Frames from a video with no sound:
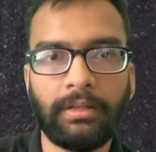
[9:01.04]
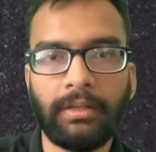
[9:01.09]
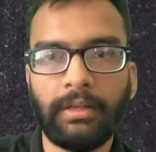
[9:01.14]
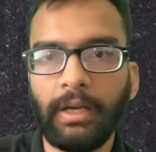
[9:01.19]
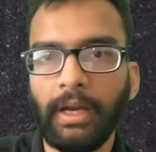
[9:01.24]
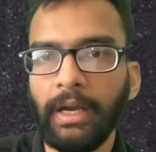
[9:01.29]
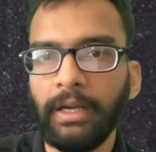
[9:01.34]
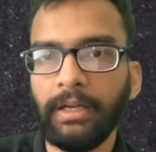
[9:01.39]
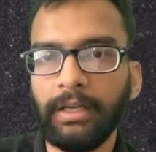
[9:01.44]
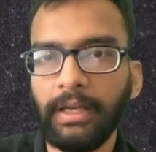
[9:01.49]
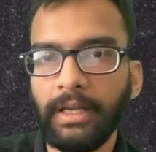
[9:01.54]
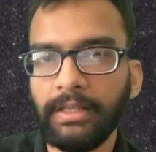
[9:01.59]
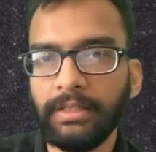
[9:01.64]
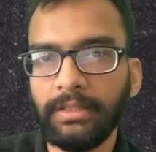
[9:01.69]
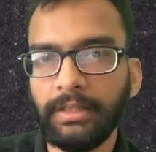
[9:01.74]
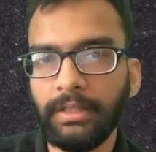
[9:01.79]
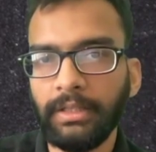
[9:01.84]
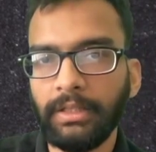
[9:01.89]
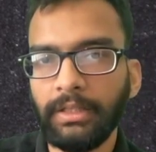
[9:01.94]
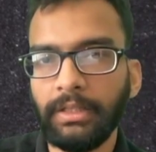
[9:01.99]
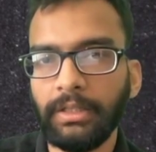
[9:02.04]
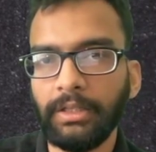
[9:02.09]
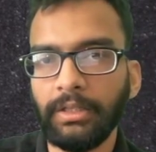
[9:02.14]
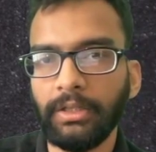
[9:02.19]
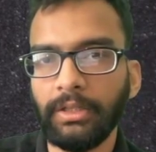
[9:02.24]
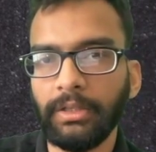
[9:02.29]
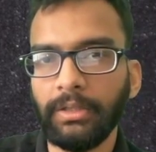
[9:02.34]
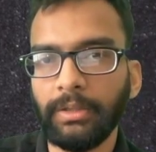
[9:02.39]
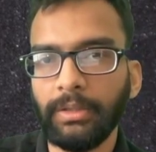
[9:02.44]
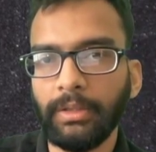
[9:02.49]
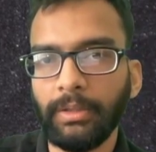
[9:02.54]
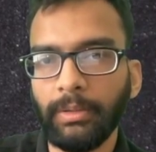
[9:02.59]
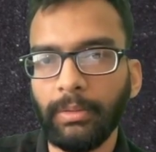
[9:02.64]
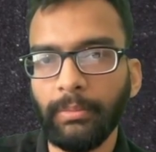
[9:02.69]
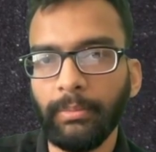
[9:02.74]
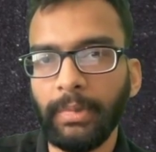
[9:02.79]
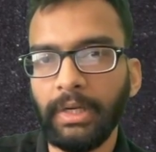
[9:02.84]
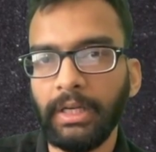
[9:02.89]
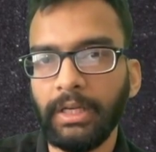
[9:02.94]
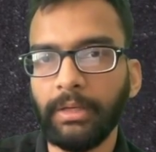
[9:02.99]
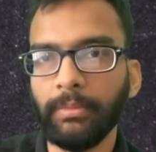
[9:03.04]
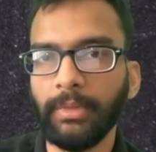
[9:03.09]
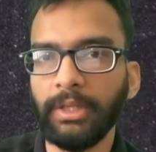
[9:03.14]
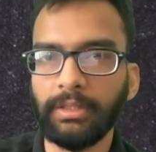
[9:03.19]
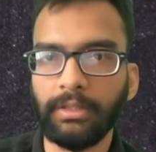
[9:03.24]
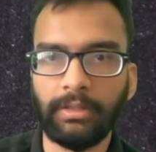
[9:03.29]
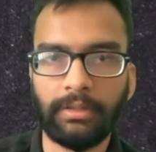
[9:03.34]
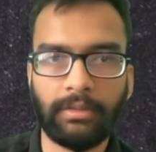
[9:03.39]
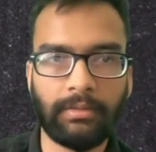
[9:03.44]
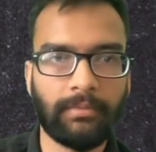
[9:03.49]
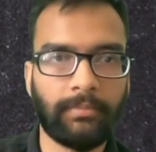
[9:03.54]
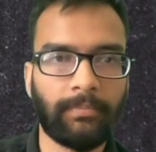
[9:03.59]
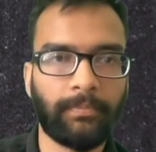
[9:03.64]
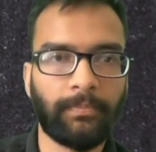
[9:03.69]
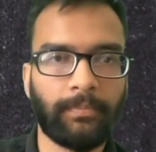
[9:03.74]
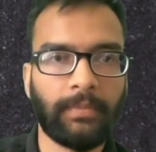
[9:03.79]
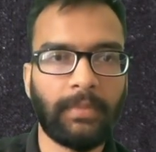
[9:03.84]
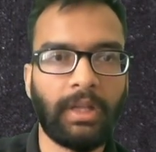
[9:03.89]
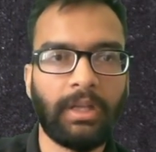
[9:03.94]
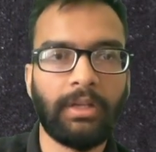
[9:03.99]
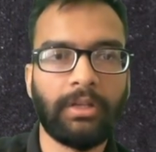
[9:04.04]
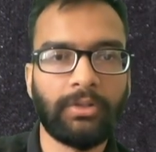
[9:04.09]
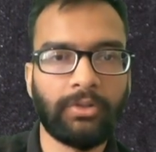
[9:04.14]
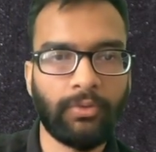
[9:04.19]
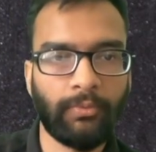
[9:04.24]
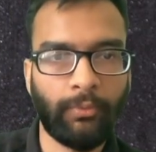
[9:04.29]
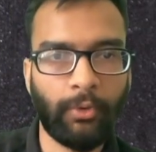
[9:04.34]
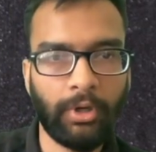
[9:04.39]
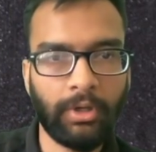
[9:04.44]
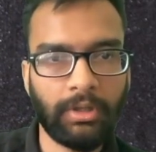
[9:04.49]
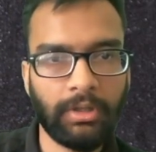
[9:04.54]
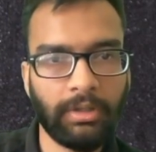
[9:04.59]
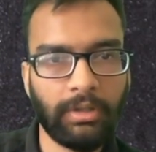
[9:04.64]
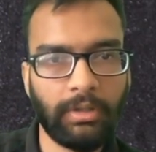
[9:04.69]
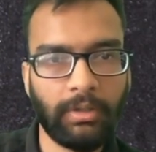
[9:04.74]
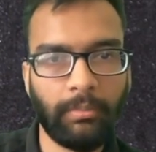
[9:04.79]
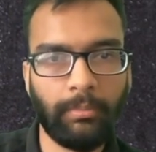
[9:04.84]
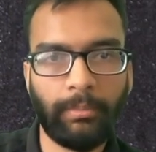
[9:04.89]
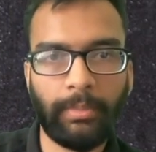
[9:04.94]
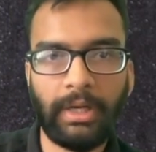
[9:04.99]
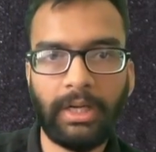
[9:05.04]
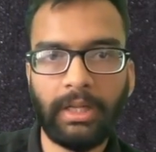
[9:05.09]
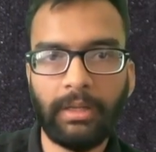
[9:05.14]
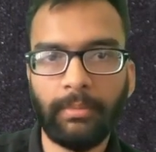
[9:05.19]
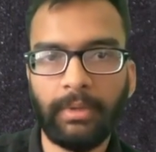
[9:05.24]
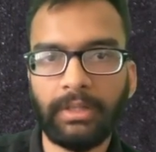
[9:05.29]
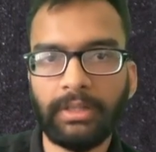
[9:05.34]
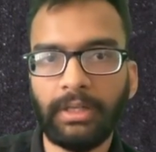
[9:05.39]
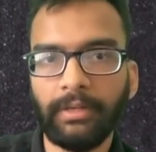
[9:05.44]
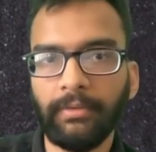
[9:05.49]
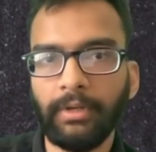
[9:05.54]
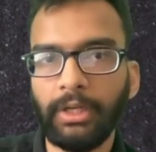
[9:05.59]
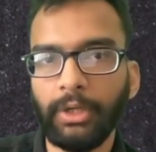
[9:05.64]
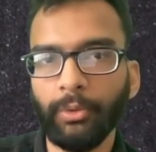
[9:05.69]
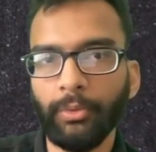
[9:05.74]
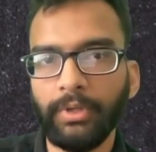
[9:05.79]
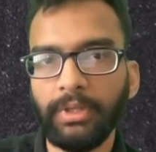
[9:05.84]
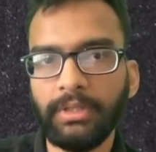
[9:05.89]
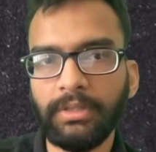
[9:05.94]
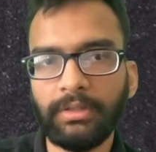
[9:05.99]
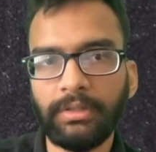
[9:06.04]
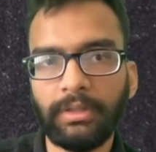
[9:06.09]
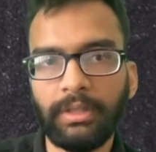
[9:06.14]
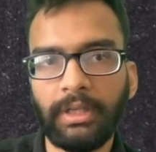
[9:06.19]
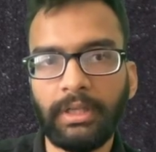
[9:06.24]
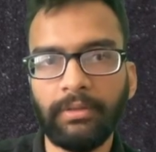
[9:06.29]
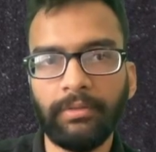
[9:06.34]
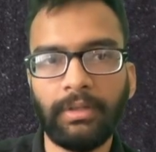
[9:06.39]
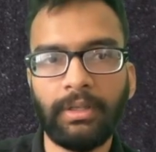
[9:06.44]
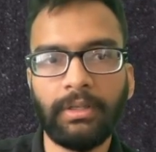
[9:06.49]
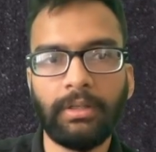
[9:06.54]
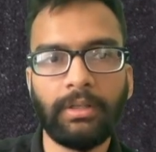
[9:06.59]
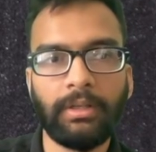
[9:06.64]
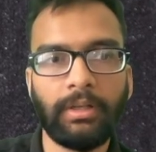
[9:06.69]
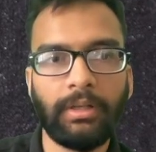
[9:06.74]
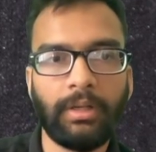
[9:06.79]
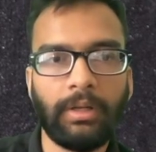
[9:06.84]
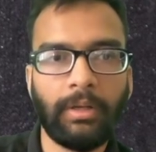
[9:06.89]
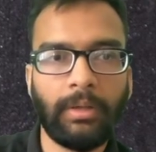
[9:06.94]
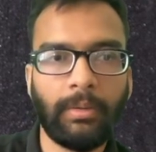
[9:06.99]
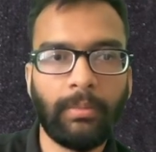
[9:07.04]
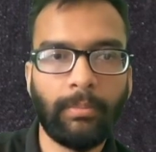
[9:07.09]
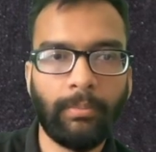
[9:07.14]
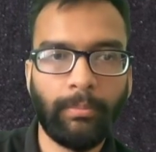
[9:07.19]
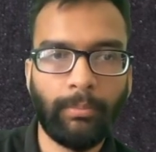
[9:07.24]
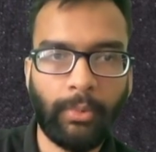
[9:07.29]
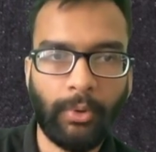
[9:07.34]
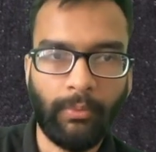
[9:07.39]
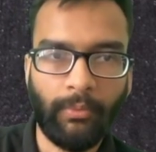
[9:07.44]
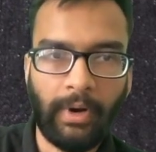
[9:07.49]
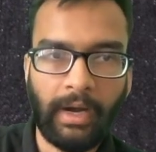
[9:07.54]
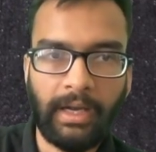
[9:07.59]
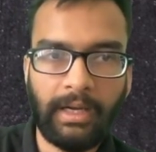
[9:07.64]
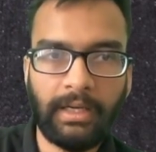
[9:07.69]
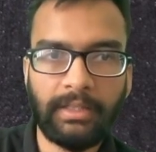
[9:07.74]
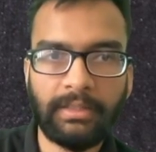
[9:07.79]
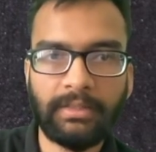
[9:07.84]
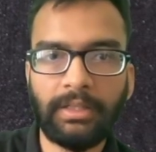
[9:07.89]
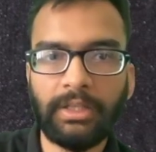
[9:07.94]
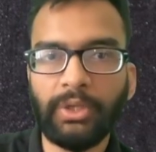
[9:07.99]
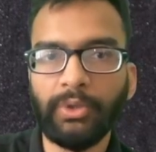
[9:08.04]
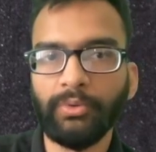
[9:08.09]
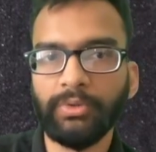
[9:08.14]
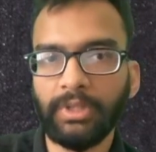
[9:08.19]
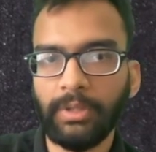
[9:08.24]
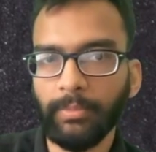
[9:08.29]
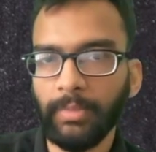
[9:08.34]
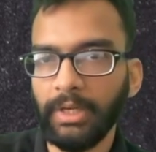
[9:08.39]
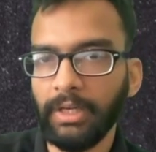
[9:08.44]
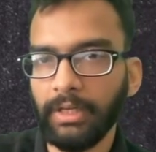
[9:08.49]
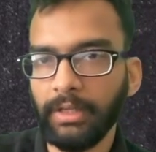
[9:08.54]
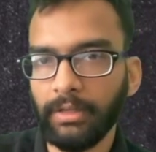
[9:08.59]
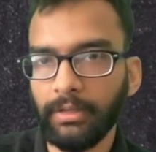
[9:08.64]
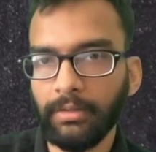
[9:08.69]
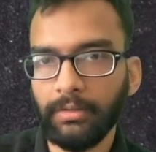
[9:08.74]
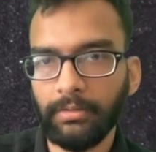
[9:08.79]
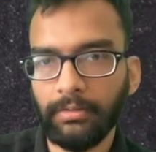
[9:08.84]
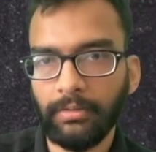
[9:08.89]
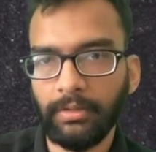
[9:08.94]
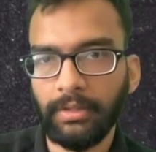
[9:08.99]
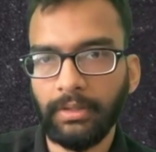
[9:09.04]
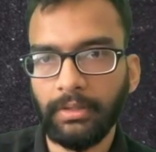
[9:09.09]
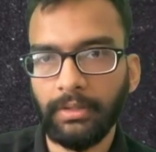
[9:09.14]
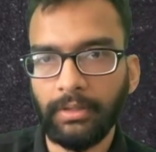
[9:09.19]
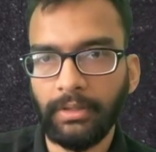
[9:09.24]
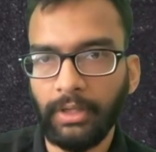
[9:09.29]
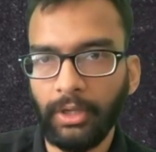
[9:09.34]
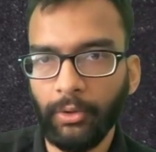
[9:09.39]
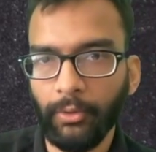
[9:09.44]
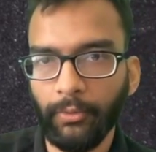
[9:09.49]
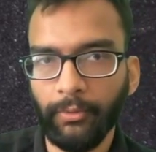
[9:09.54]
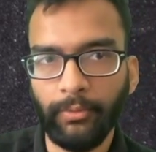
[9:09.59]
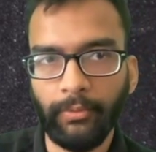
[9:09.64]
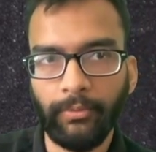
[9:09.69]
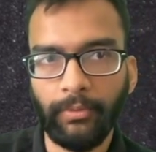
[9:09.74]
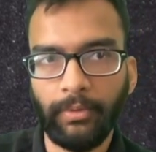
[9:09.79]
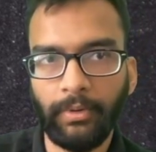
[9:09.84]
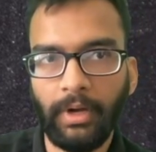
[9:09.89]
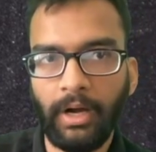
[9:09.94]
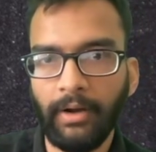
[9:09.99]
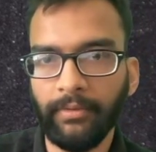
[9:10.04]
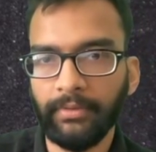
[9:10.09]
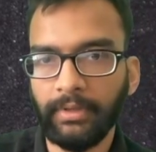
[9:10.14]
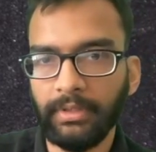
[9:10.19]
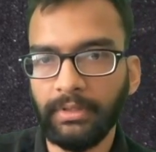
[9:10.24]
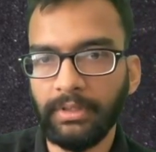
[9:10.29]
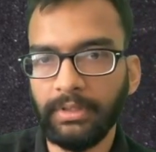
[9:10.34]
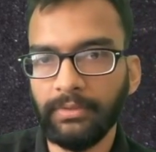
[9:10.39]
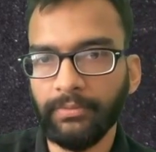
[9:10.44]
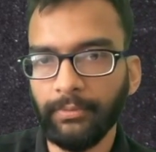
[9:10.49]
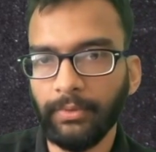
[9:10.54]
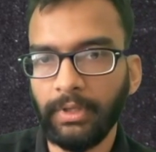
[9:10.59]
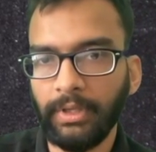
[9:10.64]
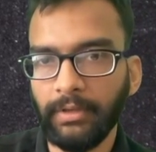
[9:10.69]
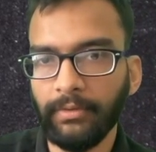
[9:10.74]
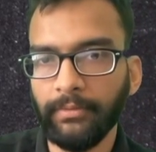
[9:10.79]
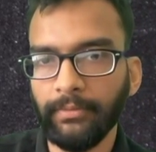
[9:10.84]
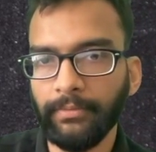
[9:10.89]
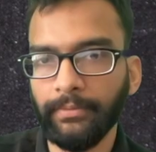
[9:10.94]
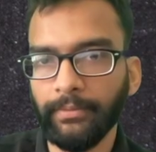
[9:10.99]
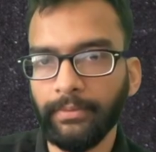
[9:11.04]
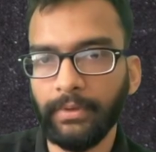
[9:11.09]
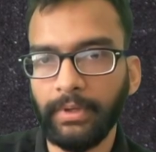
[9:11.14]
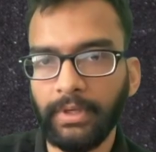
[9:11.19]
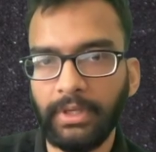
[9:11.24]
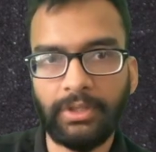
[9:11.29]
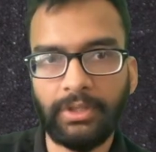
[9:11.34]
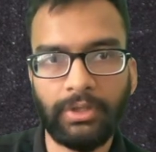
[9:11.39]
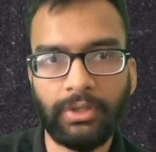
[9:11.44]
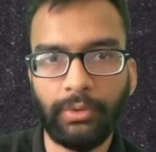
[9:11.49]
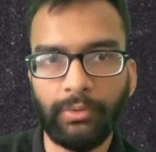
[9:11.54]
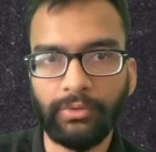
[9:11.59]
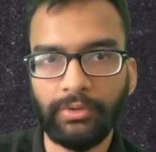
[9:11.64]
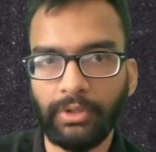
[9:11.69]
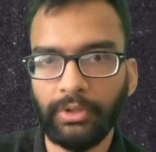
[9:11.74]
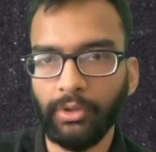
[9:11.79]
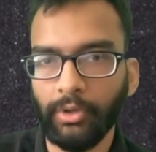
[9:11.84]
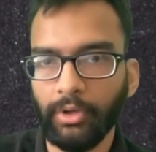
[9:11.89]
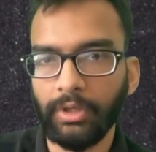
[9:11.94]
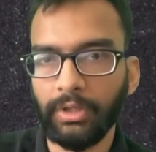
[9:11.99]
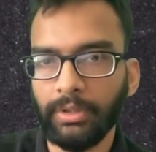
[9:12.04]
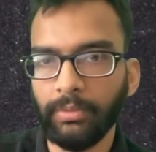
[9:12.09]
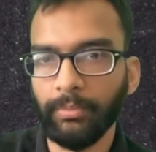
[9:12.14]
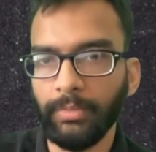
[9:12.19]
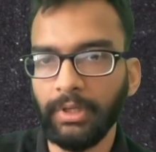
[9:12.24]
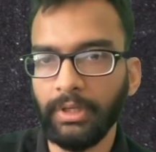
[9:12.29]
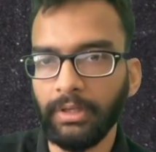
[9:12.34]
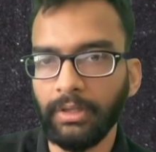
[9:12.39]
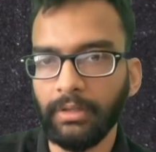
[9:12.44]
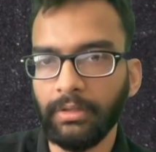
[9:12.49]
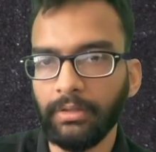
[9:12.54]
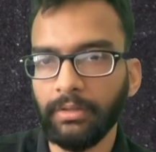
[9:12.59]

And it has a builder method. So what builder method will do is it will provide us a user builder. Now after this we have reached user dot builder.